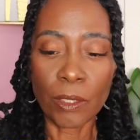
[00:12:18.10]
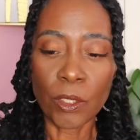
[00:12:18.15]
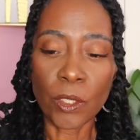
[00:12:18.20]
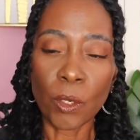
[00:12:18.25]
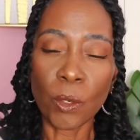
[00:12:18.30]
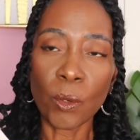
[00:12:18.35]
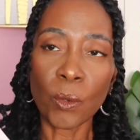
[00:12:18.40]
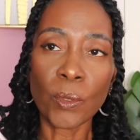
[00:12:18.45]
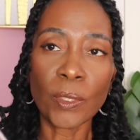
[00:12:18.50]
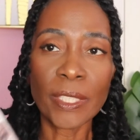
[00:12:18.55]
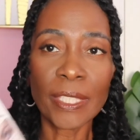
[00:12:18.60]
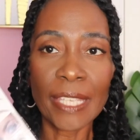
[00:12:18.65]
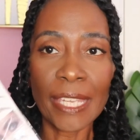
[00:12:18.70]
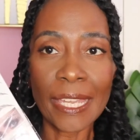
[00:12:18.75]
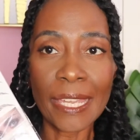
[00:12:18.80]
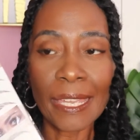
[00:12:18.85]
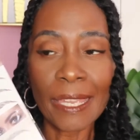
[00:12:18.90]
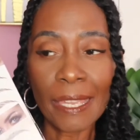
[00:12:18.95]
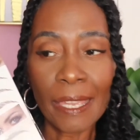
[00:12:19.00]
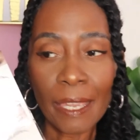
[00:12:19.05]
So,
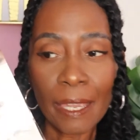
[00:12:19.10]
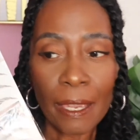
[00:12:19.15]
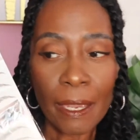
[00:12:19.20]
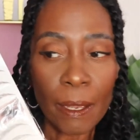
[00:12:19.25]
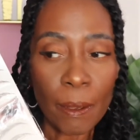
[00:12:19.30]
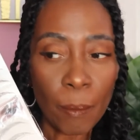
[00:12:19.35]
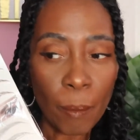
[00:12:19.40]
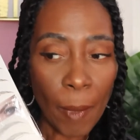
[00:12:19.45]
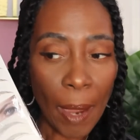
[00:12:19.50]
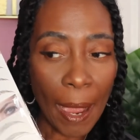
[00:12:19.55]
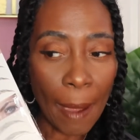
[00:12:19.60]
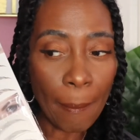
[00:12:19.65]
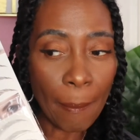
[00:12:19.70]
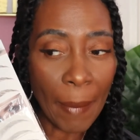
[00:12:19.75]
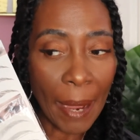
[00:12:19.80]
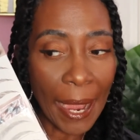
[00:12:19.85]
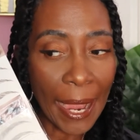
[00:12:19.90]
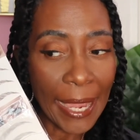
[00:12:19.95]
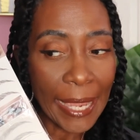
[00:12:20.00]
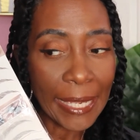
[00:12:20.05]
see, I
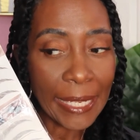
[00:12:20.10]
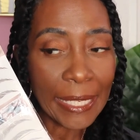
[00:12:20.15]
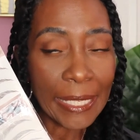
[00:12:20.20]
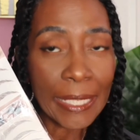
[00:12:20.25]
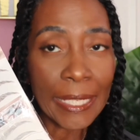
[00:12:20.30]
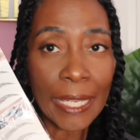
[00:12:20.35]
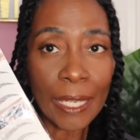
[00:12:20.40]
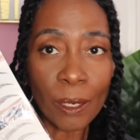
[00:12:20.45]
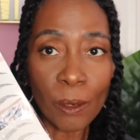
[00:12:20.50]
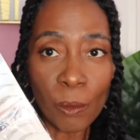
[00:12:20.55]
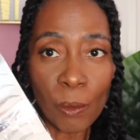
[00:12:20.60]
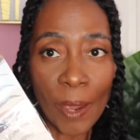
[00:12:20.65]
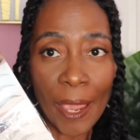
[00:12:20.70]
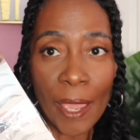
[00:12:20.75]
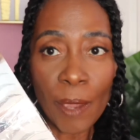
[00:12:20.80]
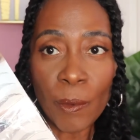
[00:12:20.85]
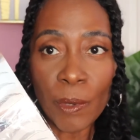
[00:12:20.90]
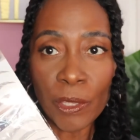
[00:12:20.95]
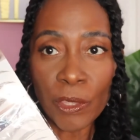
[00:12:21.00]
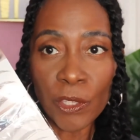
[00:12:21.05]
might can get
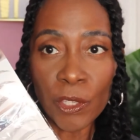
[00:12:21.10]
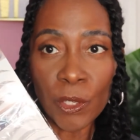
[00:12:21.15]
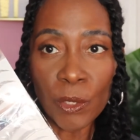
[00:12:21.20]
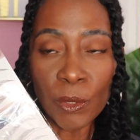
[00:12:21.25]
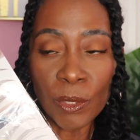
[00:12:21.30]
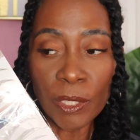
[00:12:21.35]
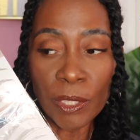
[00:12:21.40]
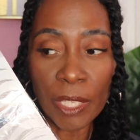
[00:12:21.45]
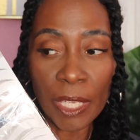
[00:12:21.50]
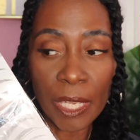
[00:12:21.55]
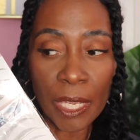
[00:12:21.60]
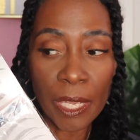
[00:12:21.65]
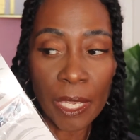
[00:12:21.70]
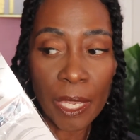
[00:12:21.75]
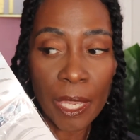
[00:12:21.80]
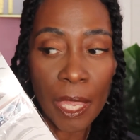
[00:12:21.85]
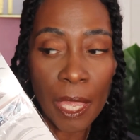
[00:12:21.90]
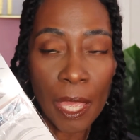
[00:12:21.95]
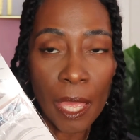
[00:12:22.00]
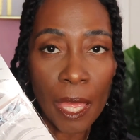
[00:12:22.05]
away with
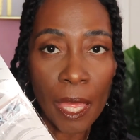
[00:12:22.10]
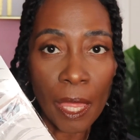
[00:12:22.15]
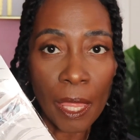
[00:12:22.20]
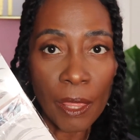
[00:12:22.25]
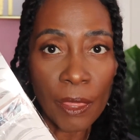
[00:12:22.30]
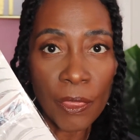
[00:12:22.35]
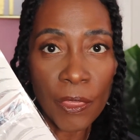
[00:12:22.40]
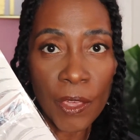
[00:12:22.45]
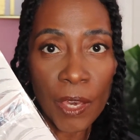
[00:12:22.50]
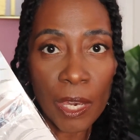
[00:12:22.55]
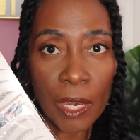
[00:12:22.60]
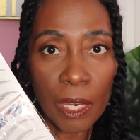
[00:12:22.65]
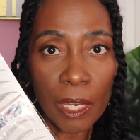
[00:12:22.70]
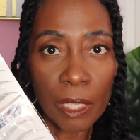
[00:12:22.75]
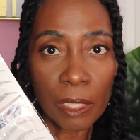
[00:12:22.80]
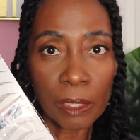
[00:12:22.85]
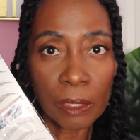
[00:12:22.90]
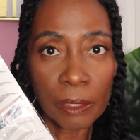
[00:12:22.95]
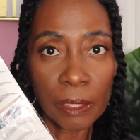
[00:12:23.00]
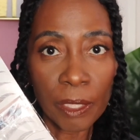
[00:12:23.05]
using
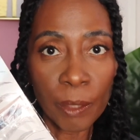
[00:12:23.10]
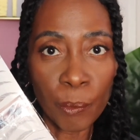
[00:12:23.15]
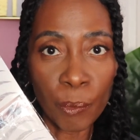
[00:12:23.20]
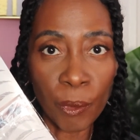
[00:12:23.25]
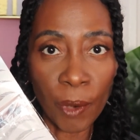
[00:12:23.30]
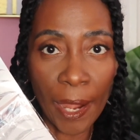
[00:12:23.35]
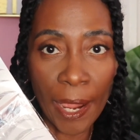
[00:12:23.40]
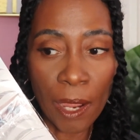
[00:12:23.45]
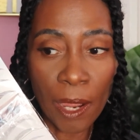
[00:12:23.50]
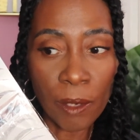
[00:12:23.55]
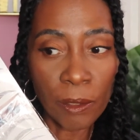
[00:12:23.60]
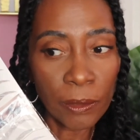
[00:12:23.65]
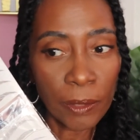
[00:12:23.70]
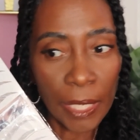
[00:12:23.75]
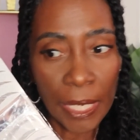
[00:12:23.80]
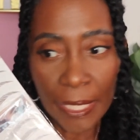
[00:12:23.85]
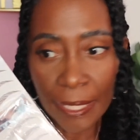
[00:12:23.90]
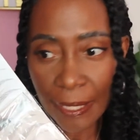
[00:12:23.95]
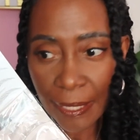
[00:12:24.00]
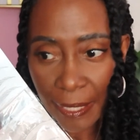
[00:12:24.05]
the brown
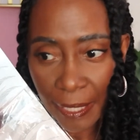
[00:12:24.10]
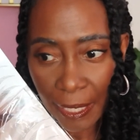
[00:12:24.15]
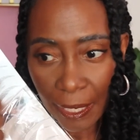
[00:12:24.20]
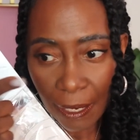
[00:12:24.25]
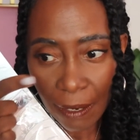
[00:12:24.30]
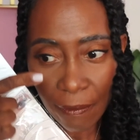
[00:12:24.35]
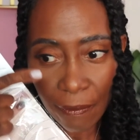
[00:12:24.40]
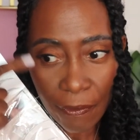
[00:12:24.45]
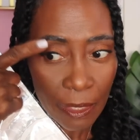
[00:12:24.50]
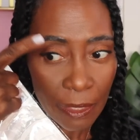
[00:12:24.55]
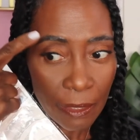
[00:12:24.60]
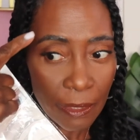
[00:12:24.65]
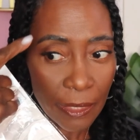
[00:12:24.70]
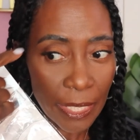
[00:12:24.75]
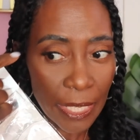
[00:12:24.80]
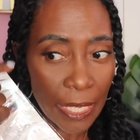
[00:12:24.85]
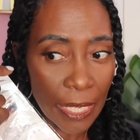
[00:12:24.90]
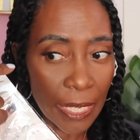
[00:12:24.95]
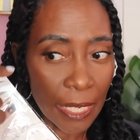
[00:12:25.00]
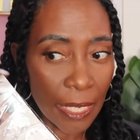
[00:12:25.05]
instead of
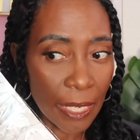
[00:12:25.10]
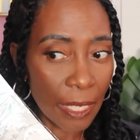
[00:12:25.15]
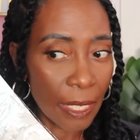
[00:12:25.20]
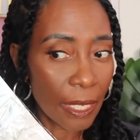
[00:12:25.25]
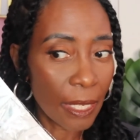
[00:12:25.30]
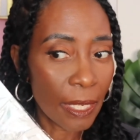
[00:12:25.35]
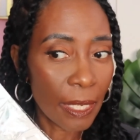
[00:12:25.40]
the